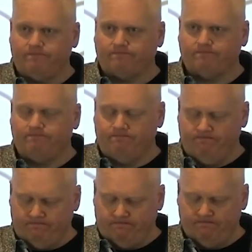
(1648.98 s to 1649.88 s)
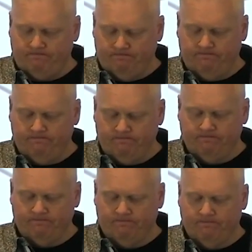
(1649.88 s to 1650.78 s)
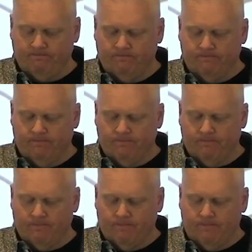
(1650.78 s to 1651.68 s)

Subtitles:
[no speech]